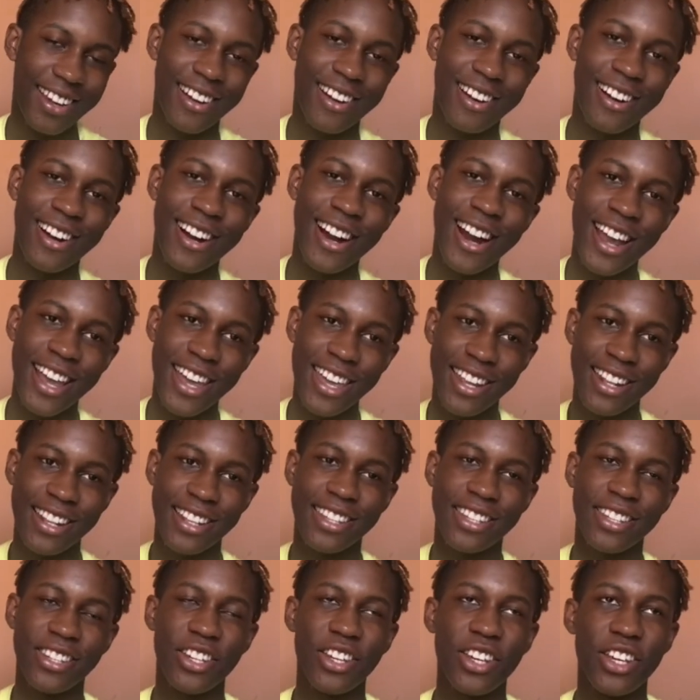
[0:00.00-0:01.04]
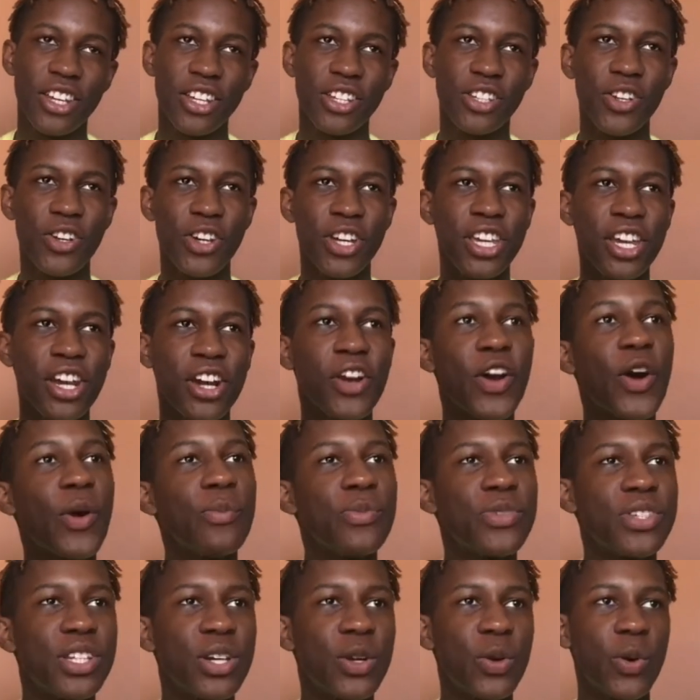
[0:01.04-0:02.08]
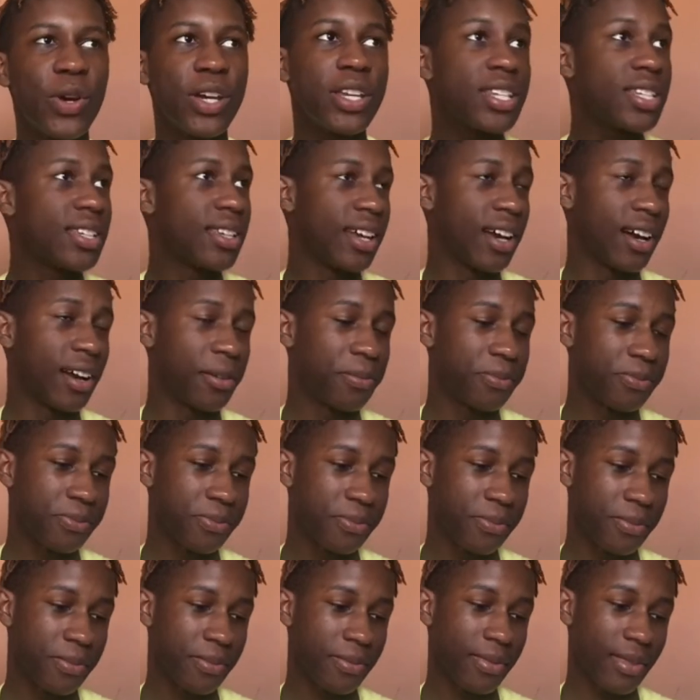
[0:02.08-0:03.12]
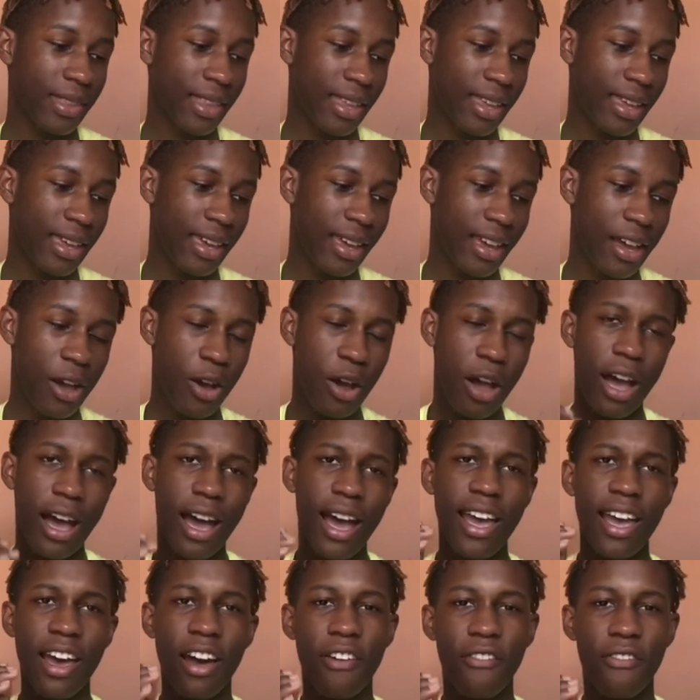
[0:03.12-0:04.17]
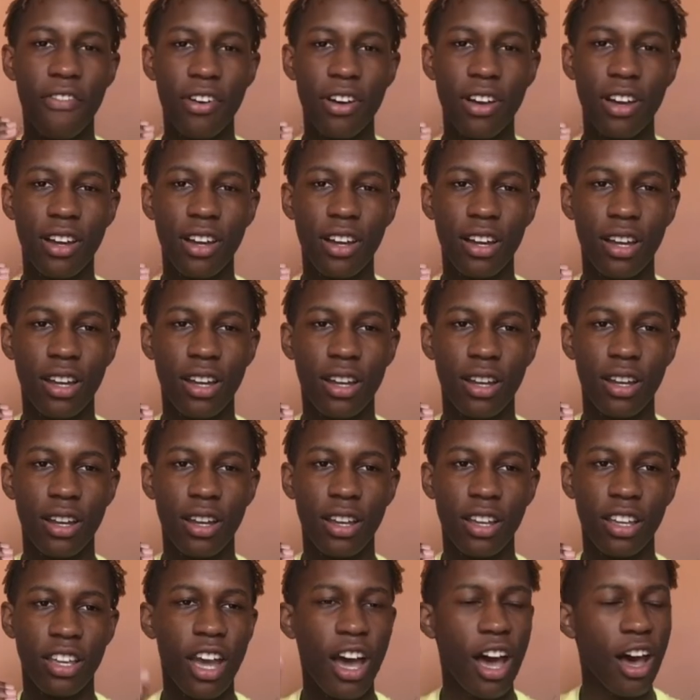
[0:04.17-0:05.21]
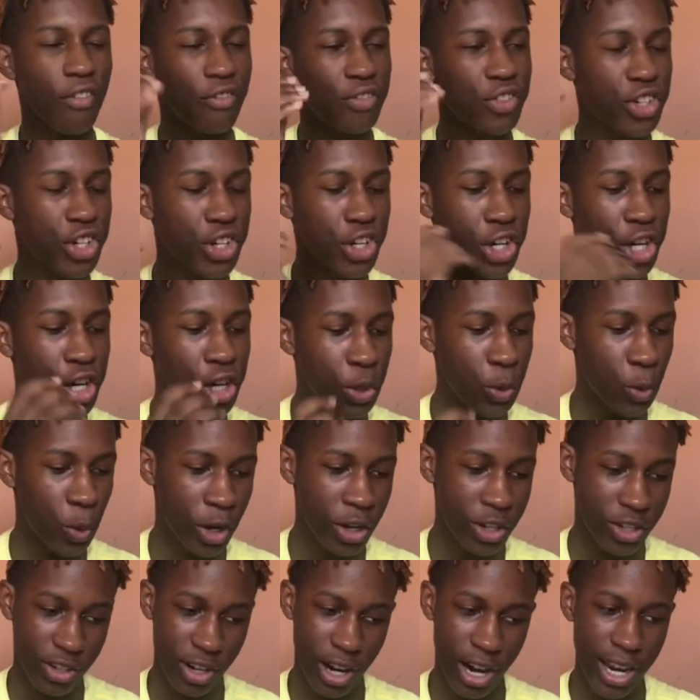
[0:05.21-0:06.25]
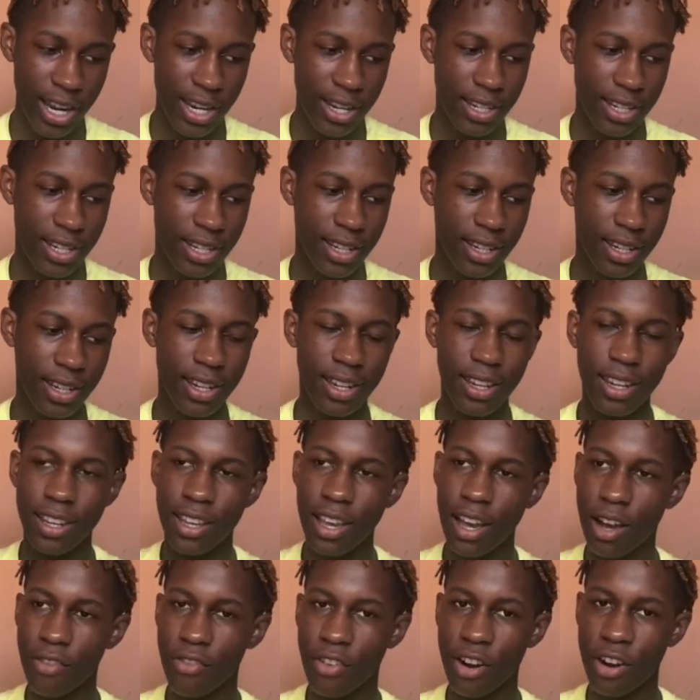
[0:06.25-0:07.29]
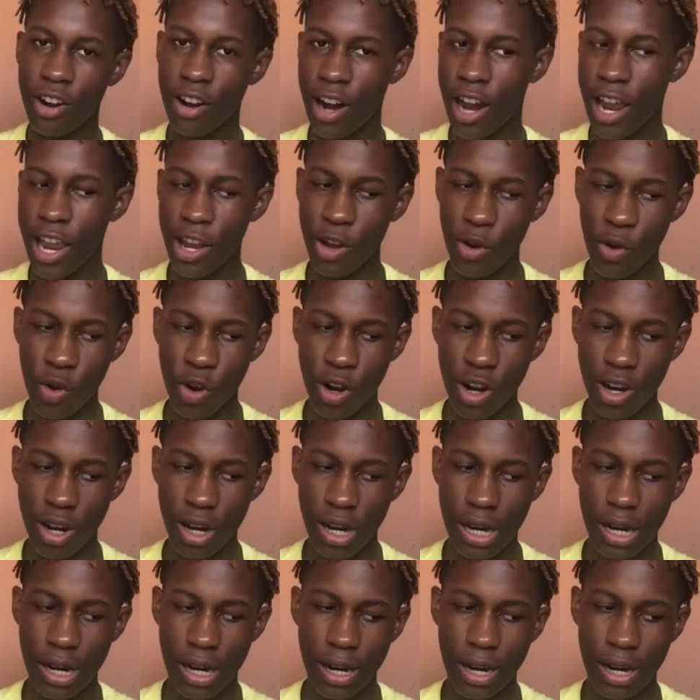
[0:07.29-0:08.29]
Alright. So here comes the question. You have 3 doors, right? You have a right door,